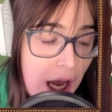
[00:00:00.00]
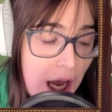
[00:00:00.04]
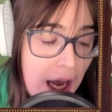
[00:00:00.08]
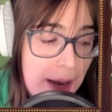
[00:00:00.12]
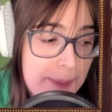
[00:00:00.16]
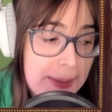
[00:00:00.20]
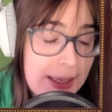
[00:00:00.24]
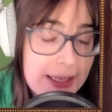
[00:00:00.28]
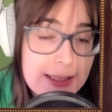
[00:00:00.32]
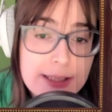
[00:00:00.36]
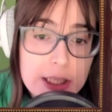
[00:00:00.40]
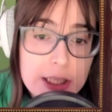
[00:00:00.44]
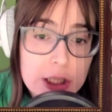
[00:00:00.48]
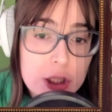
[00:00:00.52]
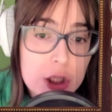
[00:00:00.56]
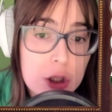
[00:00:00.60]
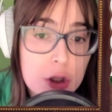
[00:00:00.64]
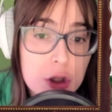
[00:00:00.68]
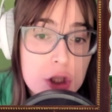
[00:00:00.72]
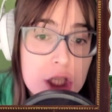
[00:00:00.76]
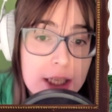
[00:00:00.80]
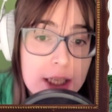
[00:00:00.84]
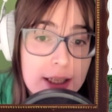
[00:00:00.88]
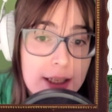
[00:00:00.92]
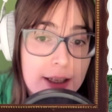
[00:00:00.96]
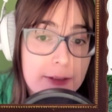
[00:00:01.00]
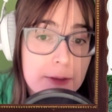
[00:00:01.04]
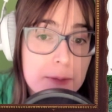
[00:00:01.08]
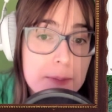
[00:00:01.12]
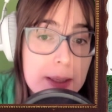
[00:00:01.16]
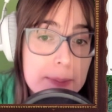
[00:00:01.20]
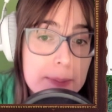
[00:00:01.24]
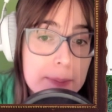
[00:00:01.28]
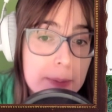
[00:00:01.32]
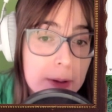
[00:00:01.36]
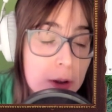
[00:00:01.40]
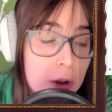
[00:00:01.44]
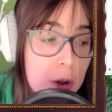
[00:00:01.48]
institution of
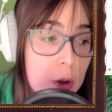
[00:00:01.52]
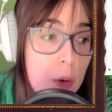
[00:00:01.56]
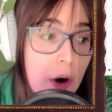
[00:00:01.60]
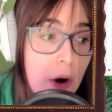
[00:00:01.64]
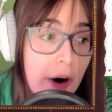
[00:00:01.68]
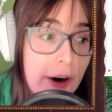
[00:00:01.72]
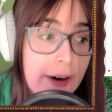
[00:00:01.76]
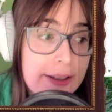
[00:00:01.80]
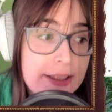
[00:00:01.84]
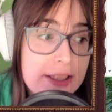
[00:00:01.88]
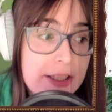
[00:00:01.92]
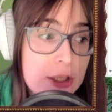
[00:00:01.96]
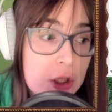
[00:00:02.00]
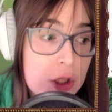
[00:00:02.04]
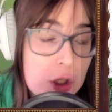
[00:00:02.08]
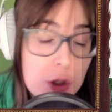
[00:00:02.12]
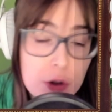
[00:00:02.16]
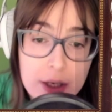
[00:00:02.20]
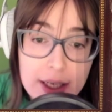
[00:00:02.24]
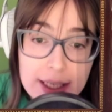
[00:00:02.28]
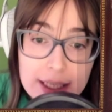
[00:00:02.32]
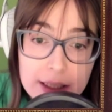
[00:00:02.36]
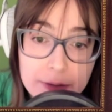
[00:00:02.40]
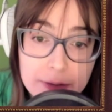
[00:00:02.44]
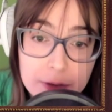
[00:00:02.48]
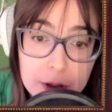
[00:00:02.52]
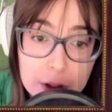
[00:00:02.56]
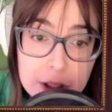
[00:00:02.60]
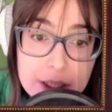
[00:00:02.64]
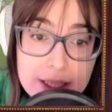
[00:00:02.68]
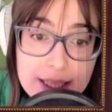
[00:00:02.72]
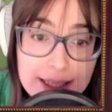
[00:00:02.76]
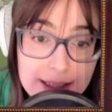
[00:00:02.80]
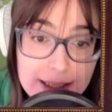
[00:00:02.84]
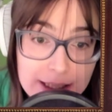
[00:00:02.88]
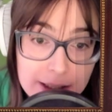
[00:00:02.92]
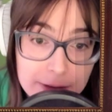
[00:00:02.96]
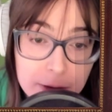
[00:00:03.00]
people who are neurodiverse
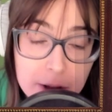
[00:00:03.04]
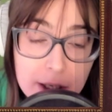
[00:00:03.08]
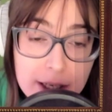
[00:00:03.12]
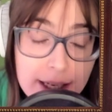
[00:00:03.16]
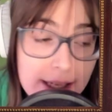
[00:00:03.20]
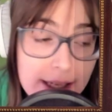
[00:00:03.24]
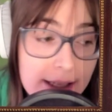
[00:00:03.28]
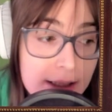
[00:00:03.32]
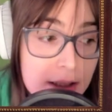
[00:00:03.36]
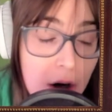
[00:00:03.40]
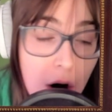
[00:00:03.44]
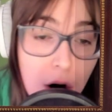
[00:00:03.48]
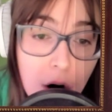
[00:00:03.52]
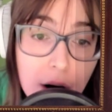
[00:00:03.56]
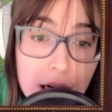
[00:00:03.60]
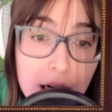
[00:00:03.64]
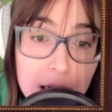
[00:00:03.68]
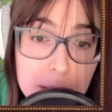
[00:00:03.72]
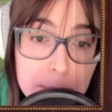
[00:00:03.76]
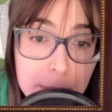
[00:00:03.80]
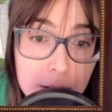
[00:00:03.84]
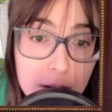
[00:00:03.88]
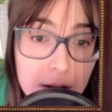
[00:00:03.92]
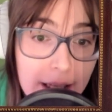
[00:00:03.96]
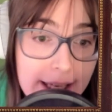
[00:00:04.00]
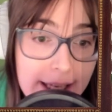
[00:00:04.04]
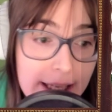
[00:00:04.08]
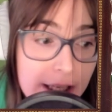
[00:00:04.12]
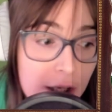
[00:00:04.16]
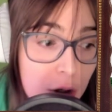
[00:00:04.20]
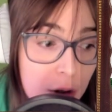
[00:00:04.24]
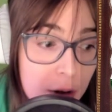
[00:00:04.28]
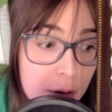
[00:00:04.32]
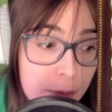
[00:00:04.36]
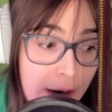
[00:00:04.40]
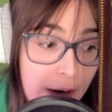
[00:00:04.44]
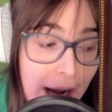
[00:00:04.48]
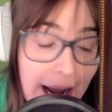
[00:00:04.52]
and different is horrible. Like,
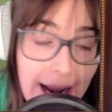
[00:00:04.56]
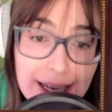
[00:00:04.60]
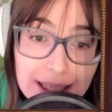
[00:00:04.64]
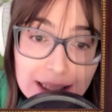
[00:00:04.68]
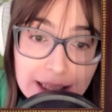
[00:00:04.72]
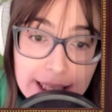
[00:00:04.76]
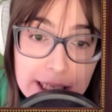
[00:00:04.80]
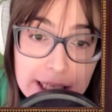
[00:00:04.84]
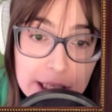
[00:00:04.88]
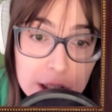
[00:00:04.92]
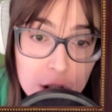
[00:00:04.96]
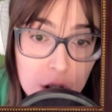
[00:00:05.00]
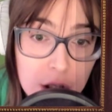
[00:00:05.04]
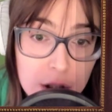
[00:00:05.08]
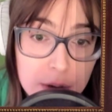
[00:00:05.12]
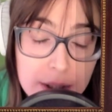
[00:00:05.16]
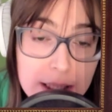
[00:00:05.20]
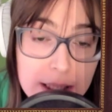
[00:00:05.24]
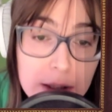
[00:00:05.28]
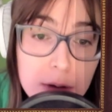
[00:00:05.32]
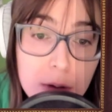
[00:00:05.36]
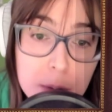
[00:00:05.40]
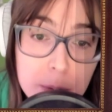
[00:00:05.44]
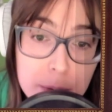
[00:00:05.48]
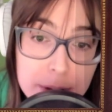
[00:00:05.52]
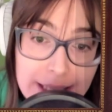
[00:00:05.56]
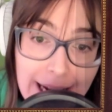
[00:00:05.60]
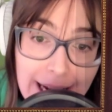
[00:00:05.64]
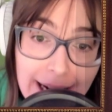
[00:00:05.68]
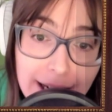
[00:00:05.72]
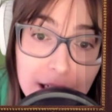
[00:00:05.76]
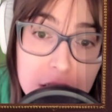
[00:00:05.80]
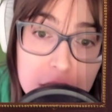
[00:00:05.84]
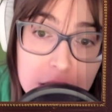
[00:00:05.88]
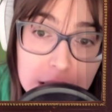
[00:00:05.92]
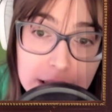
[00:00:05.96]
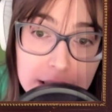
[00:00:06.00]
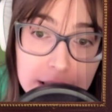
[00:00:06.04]
you're violating our equal
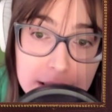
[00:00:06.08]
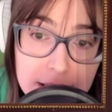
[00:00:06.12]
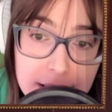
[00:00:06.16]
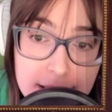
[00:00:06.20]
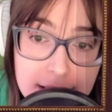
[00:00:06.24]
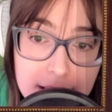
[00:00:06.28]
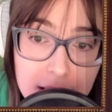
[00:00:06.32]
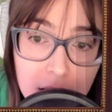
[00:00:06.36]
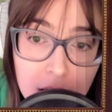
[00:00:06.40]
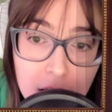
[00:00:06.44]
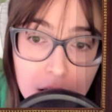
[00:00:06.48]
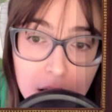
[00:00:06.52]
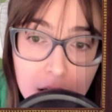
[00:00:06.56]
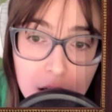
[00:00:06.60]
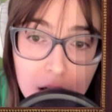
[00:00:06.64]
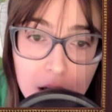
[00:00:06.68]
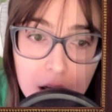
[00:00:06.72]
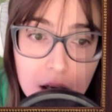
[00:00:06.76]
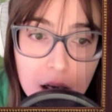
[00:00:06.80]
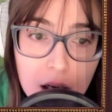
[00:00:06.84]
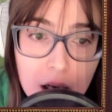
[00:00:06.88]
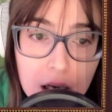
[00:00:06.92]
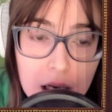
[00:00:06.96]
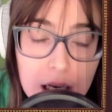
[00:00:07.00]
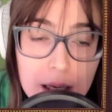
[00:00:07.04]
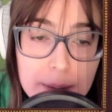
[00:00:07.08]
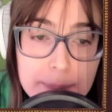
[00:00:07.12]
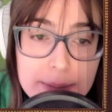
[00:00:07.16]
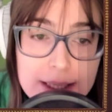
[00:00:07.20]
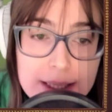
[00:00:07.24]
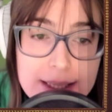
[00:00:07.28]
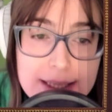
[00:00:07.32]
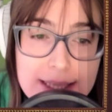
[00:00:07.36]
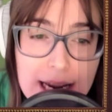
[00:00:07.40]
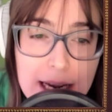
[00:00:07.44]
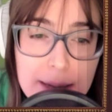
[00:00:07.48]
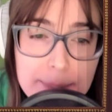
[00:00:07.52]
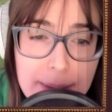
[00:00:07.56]
protections. The
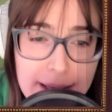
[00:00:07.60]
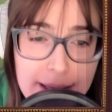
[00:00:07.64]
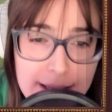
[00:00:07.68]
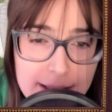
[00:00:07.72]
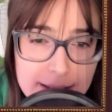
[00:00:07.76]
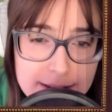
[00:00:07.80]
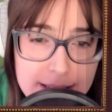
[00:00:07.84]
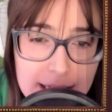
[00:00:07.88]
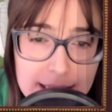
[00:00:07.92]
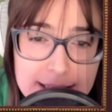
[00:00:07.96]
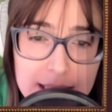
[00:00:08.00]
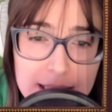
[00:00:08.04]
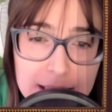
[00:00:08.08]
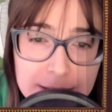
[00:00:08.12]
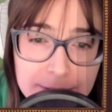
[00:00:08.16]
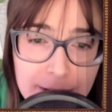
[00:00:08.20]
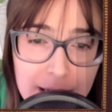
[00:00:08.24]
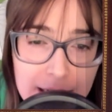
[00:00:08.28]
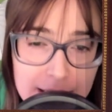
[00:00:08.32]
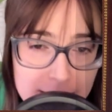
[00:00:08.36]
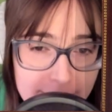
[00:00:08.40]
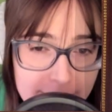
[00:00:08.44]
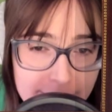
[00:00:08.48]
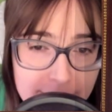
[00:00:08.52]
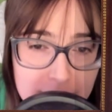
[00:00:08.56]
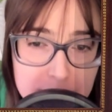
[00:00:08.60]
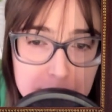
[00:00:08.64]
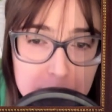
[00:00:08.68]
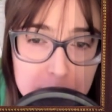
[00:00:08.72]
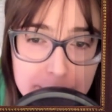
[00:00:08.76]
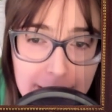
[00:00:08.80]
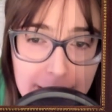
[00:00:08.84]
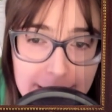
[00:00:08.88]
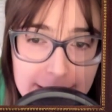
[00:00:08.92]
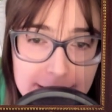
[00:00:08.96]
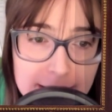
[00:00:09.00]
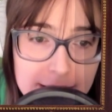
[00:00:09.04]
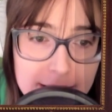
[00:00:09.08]
state may and does confine the
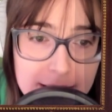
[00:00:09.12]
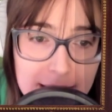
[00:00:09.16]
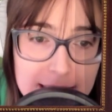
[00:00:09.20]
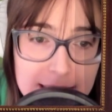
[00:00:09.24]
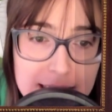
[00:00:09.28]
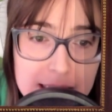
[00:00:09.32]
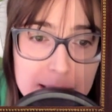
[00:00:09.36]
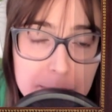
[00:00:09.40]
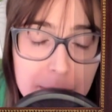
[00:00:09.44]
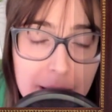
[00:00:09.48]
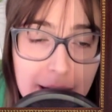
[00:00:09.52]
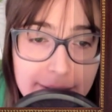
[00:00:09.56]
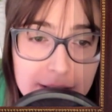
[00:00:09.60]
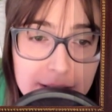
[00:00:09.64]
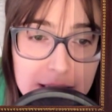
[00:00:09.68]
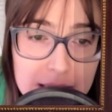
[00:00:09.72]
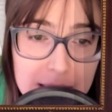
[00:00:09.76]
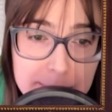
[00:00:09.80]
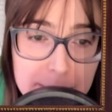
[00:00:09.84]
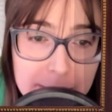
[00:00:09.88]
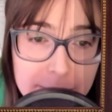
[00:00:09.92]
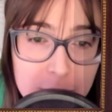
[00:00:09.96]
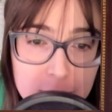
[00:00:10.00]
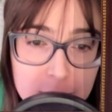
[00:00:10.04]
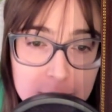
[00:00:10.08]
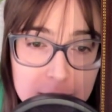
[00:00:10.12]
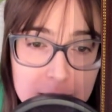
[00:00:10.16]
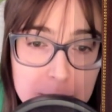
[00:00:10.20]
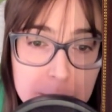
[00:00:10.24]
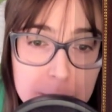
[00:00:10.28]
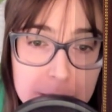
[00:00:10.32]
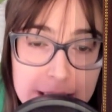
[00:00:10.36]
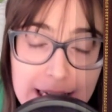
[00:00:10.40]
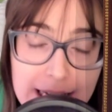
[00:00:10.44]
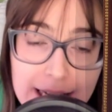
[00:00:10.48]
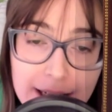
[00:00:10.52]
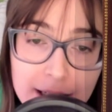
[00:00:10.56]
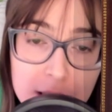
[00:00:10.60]
feeble-minded, thus depriving them of their
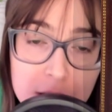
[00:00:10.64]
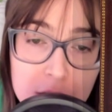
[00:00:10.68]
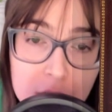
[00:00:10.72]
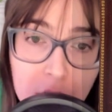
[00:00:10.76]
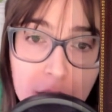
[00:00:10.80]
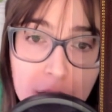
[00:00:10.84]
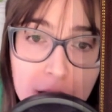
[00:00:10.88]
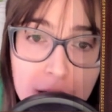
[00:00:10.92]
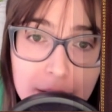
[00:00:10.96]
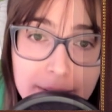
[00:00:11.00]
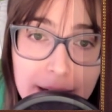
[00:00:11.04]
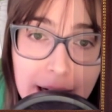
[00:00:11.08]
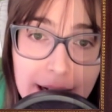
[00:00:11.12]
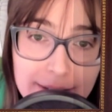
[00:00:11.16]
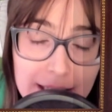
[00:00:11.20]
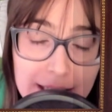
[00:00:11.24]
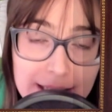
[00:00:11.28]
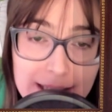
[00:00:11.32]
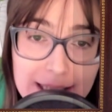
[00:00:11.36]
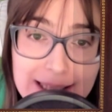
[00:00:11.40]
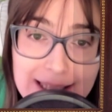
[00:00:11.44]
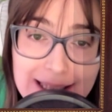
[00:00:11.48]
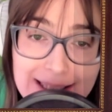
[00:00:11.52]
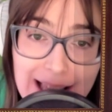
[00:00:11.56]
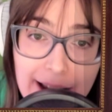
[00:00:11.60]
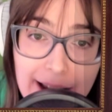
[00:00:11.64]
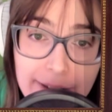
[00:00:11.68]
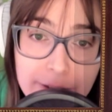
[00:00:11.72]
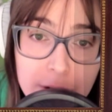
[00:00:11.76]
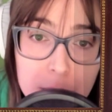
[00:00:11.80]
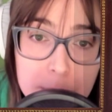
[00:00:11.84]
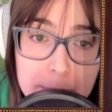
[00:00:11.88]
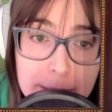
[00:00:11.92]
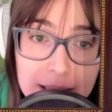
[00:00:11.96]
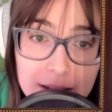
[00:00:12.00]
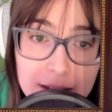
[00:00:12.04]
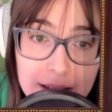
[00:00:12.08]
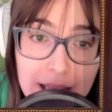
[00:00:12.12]
liberty. And it's horrifying that this has ever
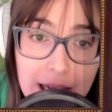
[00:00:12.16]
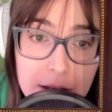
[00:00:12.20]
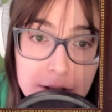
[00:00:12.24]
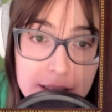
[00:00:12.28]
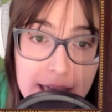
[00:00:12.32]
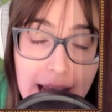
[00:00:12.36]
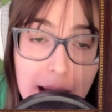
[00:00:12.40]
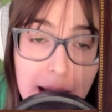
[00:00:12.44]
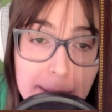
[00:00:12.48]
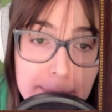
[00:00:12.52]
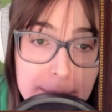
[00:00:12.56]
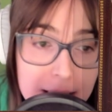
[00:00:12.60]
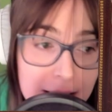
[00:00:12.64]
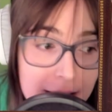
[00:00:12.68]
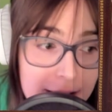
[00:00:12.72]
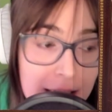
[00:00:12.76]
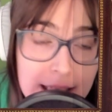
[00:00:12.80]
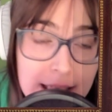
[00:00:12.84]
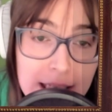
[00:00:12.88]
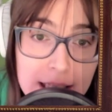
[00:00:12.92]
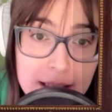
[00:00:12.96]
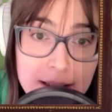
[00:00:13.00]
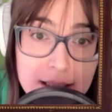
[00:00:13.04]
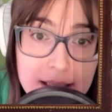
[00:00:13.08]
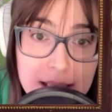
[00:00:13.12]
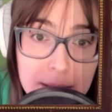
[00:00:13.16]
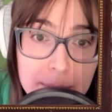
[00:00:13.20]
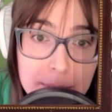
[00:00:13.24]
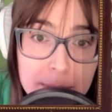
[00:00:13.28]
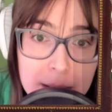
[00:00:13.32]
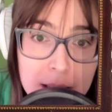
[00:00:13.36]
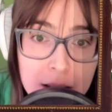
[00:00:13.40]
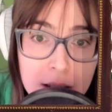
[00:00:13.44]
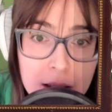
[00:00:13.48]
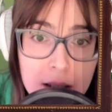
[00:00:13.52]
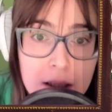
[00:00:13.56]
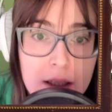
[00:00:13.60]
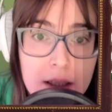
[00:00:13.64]
been allowed to happen, and that in some,
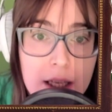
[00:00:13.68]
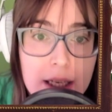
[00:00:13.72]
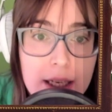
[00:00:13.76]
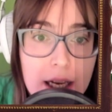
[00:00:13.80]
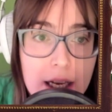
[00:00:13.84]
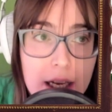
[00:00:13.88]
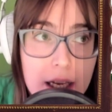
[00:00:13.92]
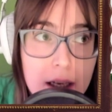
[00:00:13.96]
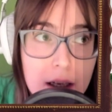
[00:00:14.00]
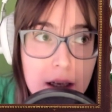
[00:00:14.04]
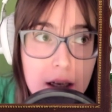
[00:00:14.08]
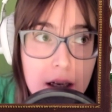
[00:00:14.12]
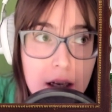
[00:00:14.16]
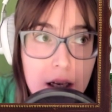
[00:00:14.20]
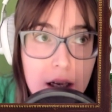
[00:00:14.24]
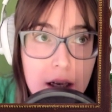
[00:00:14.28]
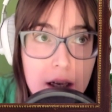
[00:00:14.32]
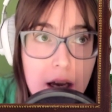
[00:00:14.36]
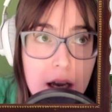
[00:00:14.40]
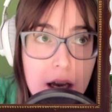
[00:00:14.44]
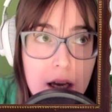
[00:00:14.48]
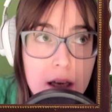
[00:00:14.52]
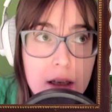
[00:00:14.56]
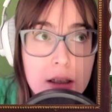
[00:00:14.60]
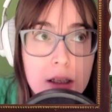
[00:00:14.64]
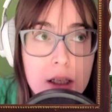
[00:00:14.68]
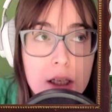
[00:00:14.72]
like, I